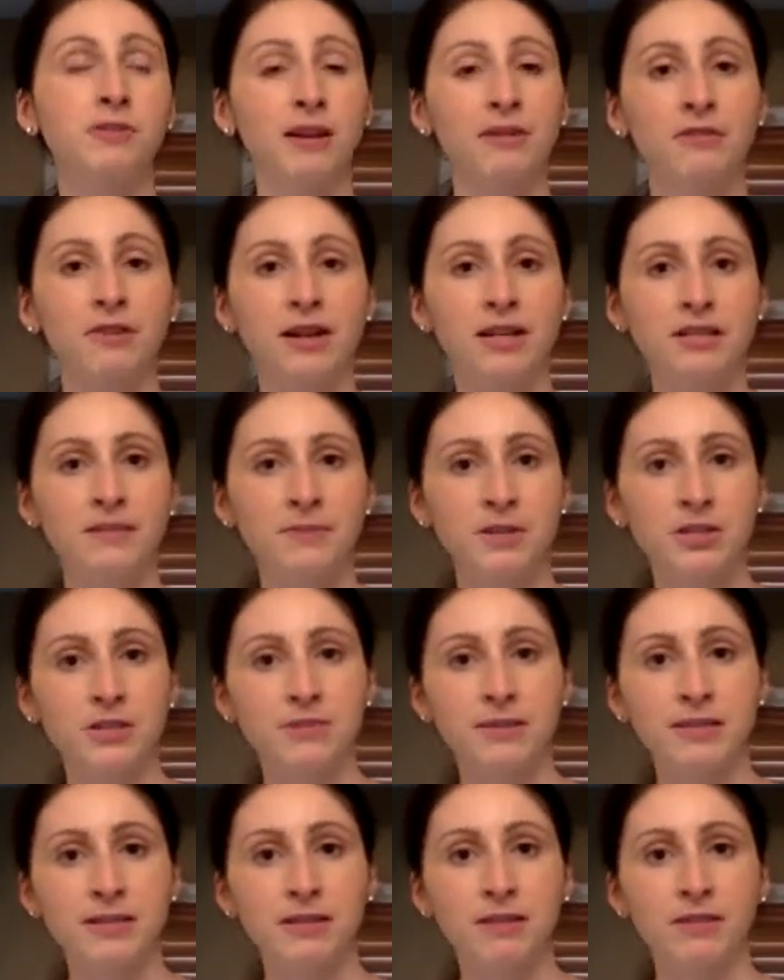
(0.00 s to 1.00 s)
forgot to measure
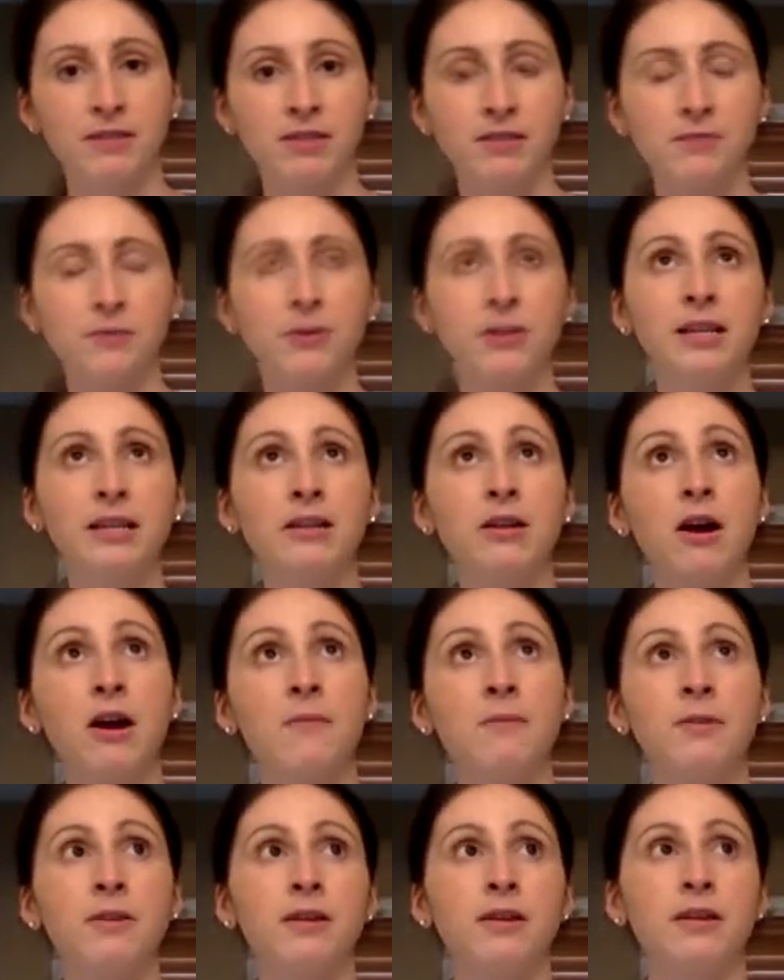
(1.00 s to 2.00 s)
myself this morning.
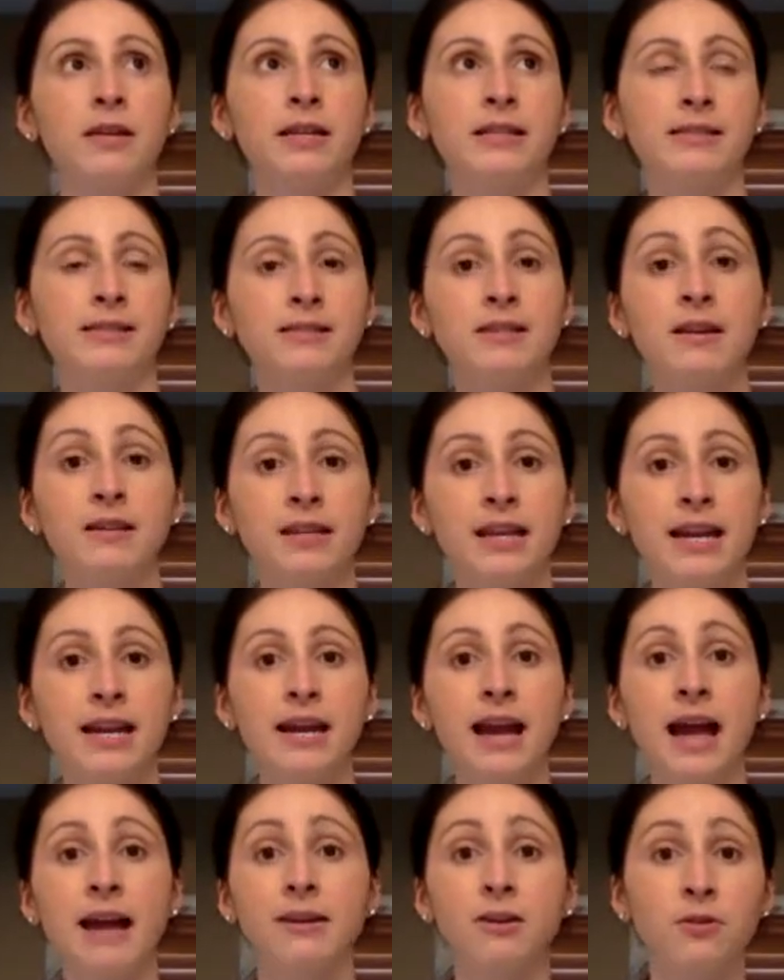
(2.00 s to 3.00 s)
Now it's
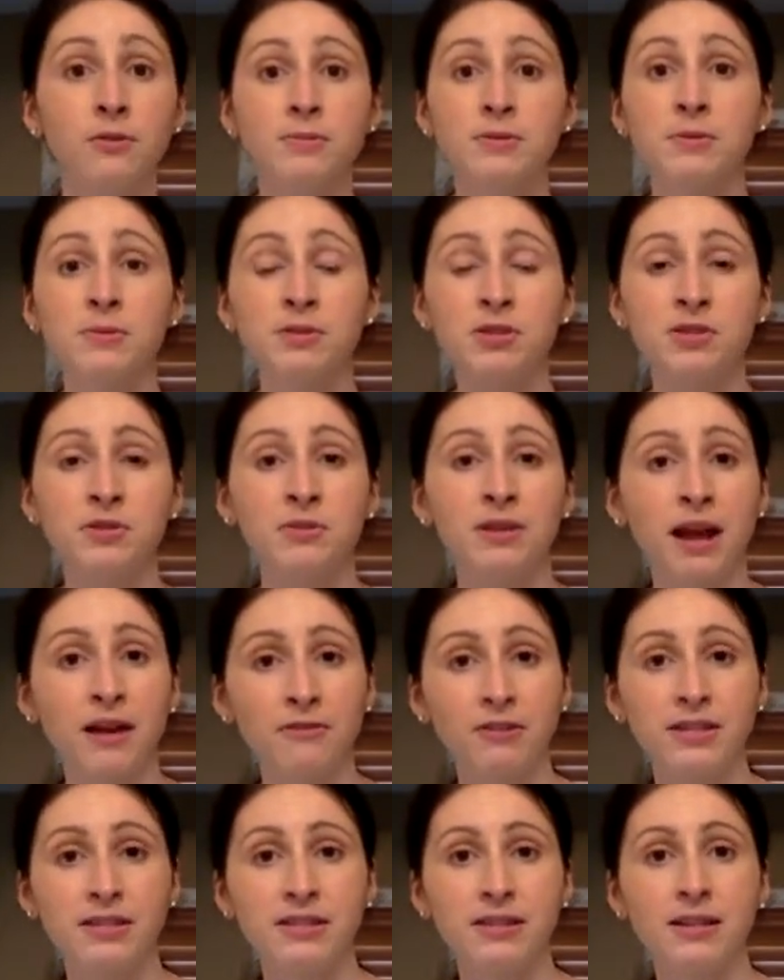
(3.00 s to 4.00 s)
Sunday. I know I'm supposed to do it
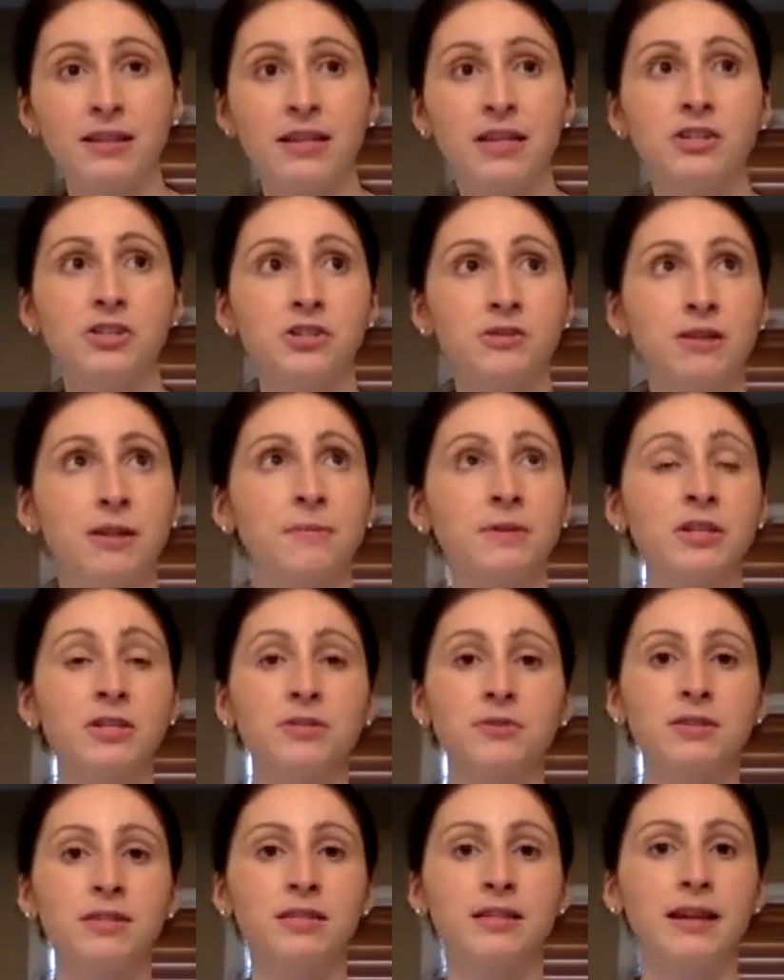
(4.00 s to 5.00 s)
every Sunday. I'm going
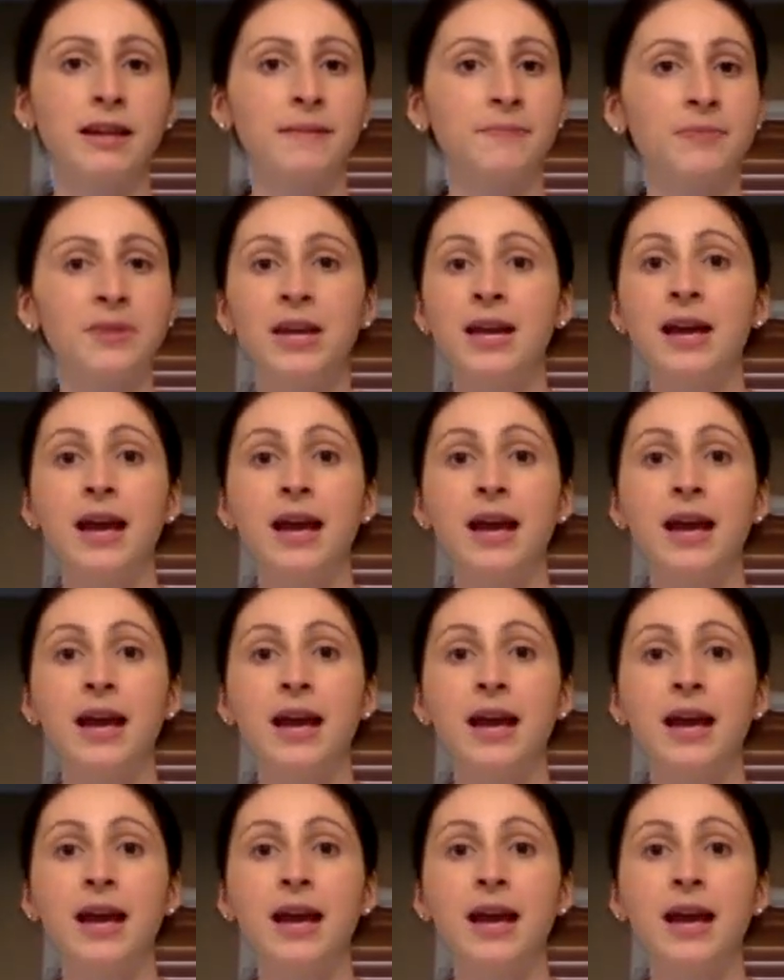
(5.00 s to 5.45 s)
to do it tonight.